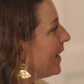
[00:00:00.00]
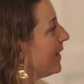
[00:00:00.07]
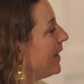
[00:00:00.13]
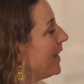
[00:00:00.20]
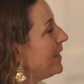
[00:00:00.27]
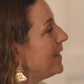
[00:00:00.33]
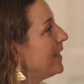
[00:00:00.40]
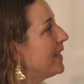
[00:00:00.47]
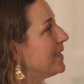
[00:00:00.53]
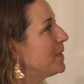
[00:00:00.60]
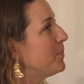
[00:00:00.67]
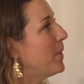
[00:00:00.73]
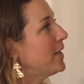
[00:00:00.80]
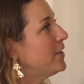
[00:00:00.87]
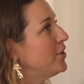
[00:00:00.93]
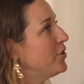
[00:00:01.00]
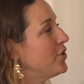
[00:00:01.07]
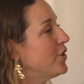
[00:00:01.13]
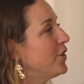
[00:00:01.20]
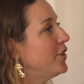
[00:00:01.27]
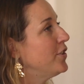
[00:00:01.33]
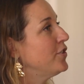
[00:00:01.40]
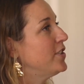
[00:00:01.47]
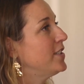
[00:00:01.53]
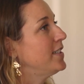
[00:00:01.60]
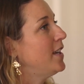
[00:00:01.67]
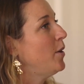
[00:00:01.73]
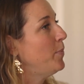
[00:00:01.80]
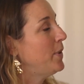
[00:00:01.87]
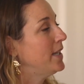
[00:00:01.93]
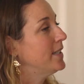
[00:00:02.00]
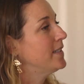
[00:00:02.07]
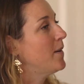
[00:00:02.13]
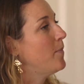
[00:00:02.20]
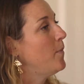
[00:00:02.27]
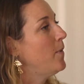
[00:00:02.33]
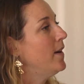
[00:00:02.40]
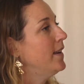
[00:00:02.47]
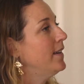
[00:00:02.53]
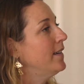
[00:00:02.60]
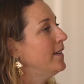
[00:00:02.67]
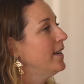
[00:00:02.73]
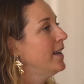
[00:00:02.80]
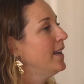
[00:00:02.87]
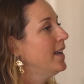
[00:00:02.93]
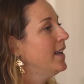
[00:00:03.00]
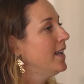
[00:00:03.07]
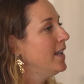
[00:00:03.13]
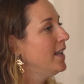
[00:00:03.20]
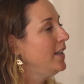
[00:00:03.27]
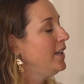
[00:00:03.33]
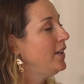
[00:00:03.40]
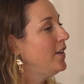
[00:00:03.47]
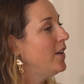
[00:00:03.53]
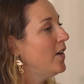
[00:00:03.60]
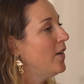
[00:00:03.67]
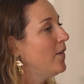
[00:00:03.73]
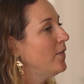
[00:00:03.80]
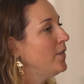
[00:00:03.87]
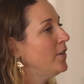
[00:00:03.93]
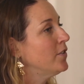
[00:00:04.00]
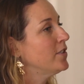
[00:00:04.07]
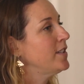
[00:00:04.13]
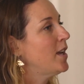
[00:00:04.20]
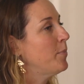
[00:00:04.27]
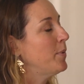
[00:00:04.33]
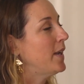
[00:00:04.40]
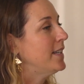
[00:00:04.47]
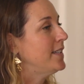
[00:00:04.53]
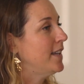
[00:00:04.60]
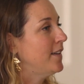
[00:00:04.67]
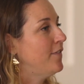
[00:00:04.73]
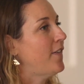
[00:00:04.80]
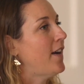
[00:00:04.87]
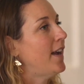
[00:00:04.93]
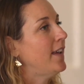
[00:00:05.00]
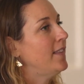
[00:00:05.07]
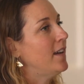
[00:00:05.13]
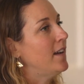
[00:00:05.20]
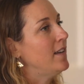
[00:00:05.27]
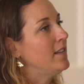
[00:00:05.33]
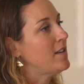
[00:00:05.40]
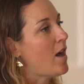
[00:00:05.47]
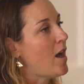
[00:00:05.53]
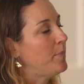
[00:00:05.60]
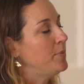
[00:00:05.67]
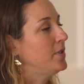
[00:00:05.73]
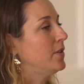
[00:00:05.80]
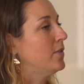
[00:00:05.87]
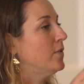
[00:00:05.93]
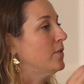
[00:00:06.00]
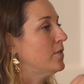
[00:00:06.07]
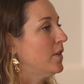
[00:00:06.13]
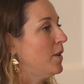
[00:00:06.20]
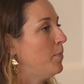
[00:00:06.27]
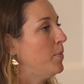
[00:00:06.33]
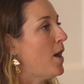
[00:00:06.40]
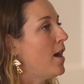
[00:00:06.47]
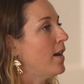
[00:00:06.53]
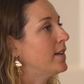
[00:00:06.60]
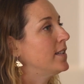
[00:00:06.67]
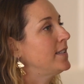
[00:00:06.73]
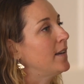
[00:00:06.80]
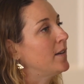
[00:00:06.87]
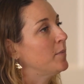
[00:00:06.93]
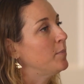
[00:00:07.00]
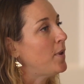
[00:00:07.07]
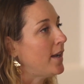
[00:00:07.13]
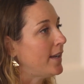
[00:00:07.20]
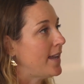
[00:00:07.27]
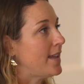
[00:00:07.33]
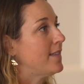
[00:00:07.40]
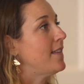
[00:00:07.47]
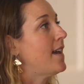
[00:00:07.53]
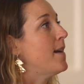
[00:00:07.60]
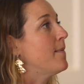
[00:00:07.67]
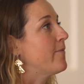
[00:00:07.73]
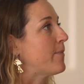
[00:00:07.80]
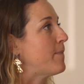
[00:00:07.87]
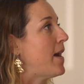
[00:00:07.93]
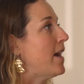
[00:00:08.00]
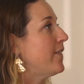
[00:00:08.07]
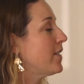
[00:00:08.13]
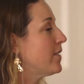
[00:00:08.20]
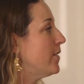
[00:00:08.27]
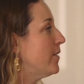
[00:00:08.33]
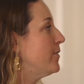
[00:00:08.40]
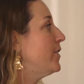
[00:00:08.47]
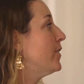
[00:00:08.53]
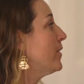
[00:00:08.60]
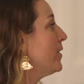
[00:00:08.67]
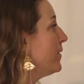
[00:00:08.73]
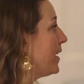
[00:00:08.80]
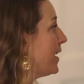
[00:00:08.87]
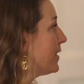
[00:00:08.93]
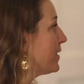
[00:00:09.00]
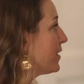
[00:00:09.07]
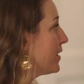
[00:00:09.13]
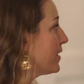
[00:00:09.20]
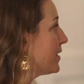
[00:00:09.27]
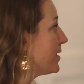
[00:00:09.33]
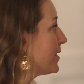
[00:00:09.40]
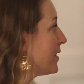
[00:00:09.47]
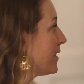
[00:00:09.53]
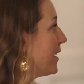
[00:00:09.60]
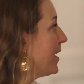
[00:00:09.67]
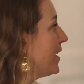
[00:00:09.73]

Yeah. And then as a practitioner, you're just helping someone, you're just helping identify the obstacles or the blocks that are blocking them from having their own answers.